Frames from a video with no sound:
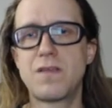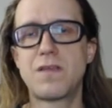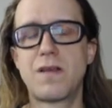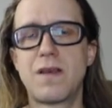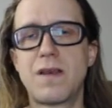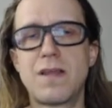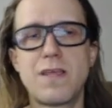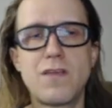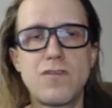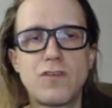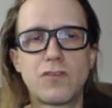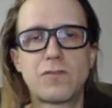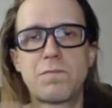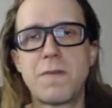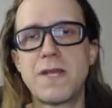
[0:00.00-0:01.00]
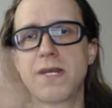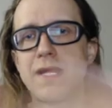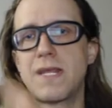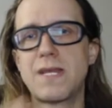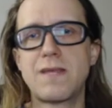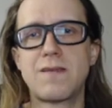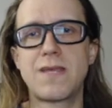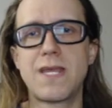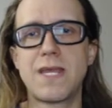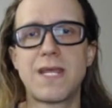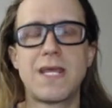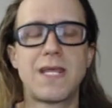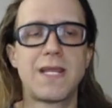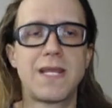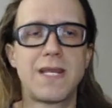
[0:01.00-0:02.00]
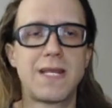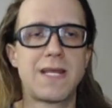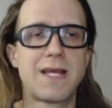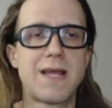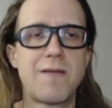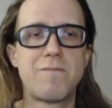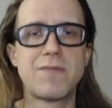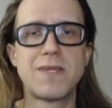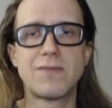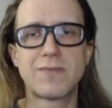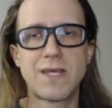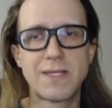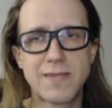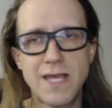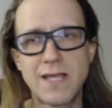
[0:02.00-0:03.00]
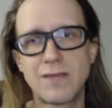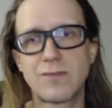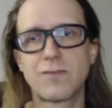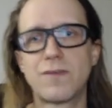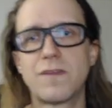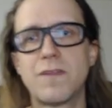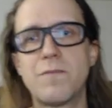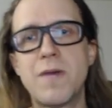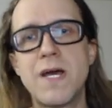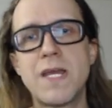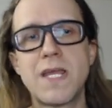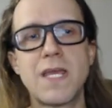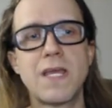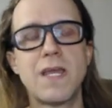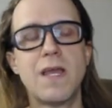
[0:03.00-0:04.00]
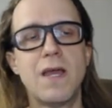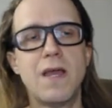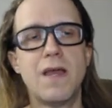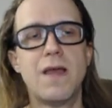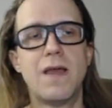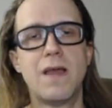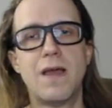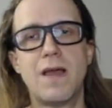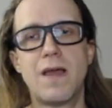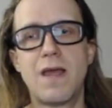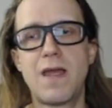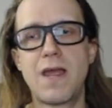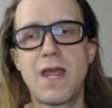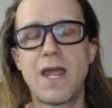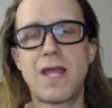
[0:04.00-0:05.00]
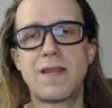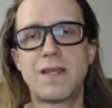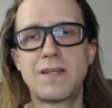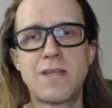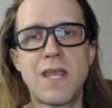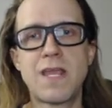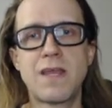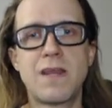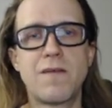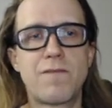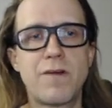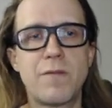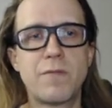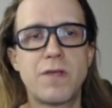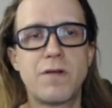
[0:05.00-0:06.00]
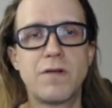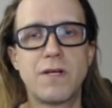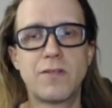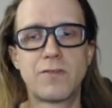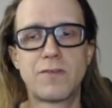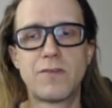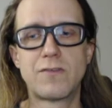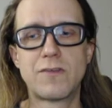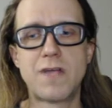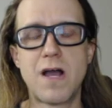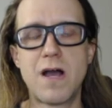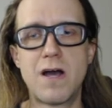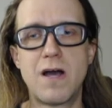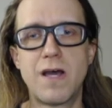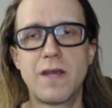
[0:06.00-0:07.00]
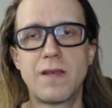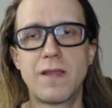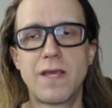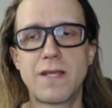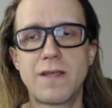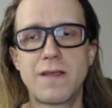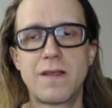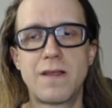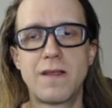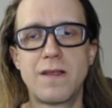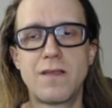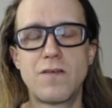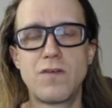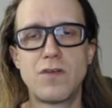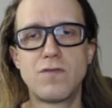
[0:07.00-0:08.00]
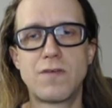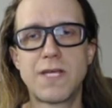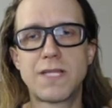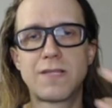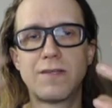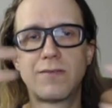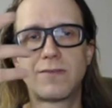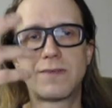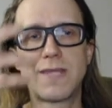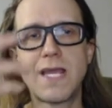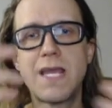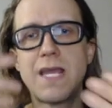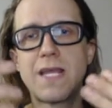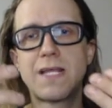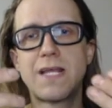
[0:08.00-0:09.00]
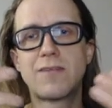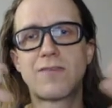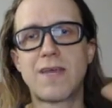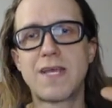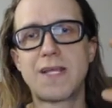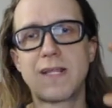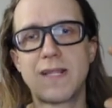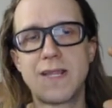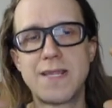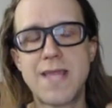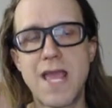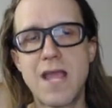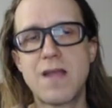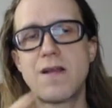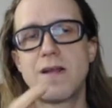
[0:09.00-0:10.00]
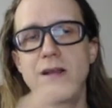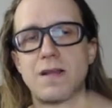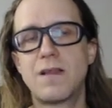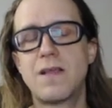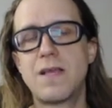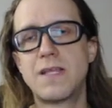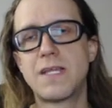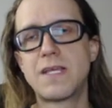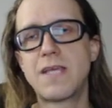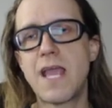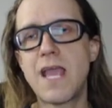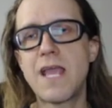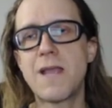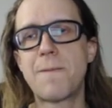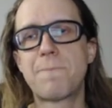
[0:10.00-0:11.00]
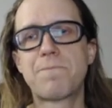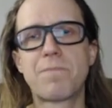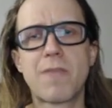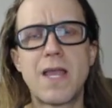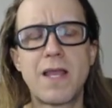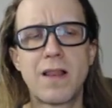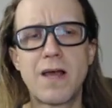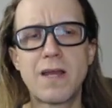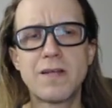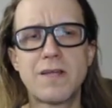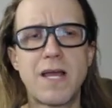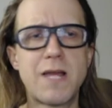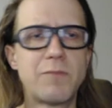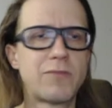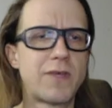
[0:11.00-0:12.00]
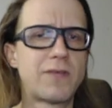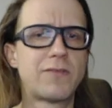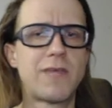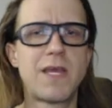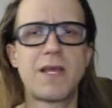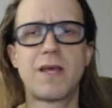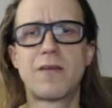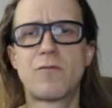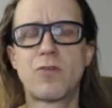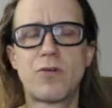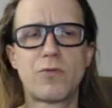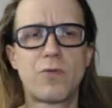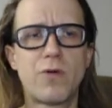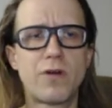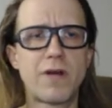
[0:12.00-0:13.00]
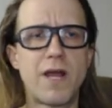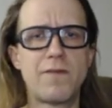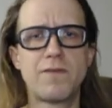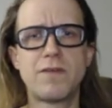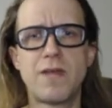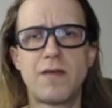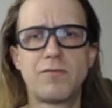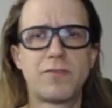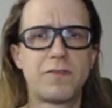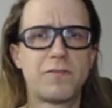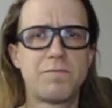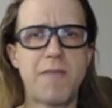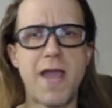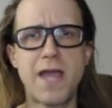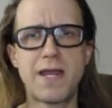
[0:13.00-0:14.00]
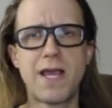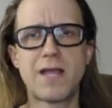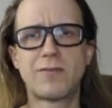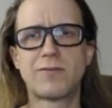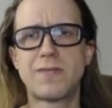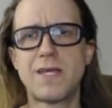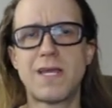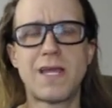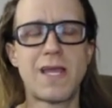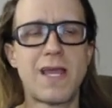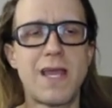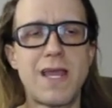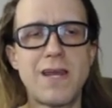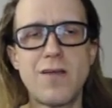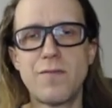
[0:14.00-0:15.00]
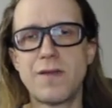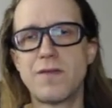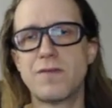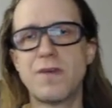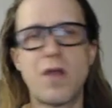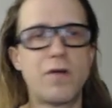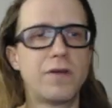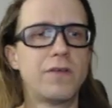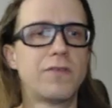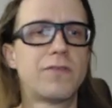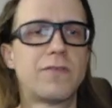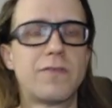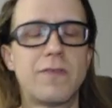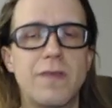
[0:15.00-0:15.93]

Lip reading: you just spend it, you get it, and the company's like, thanks for the money, and they've taken it from you, and it's just gone. Like you get this thing that's like there in the game, and a lot of times, like say on World of Warcraft, you'd have this badass thing, and nobody would notice.